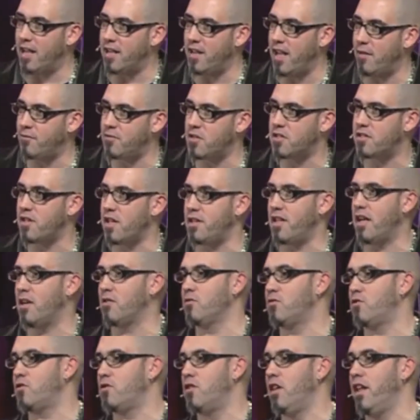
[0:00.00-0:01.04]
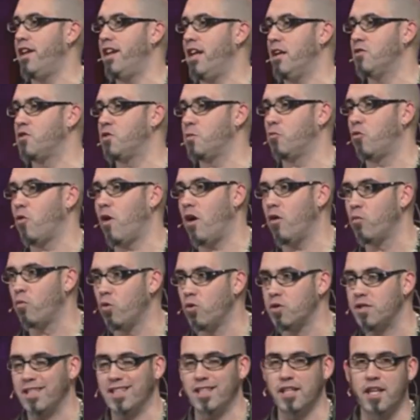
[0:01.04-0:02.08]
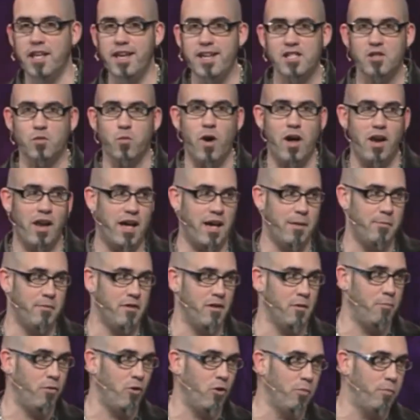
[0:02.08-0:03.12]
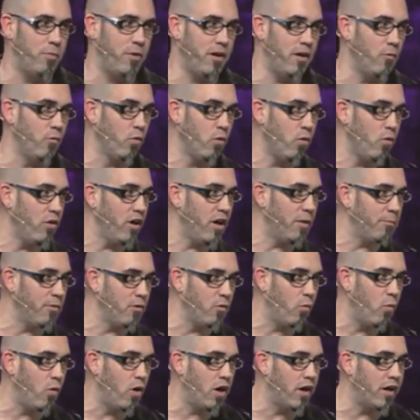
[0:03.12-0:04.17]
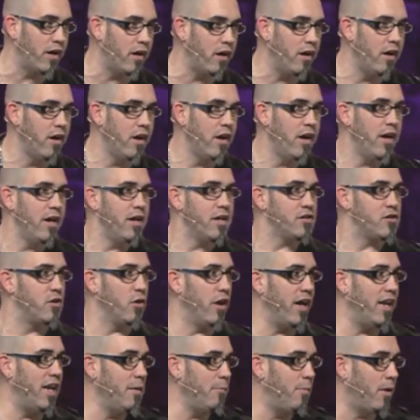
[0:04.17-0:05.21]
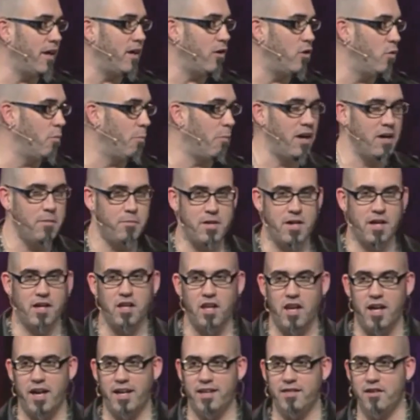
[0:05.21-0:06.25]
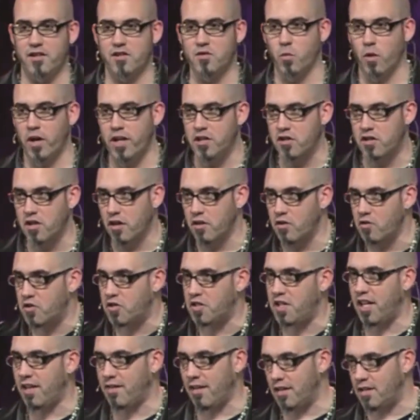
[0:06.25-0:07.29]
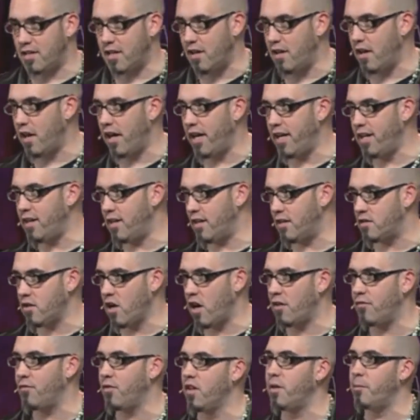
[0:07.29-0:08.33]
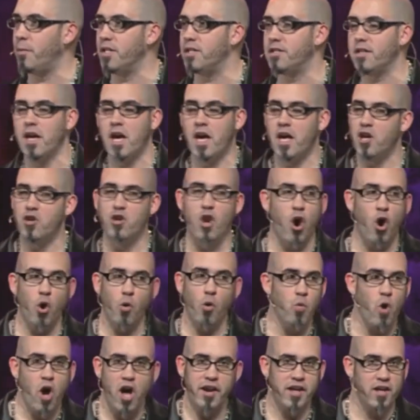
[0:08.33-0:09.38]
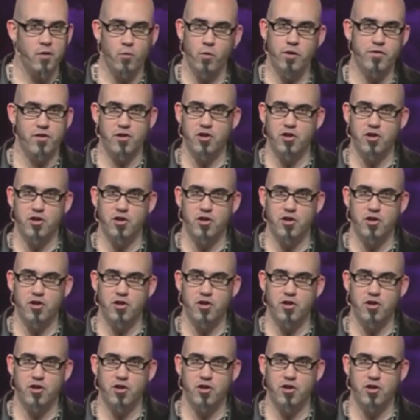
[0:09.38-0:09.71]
have to lay down some ground rules, at least while I'm in the pulpit. And rule number one, so anybody who might be inclined this way, just understand that tonight it's off limits. No running with the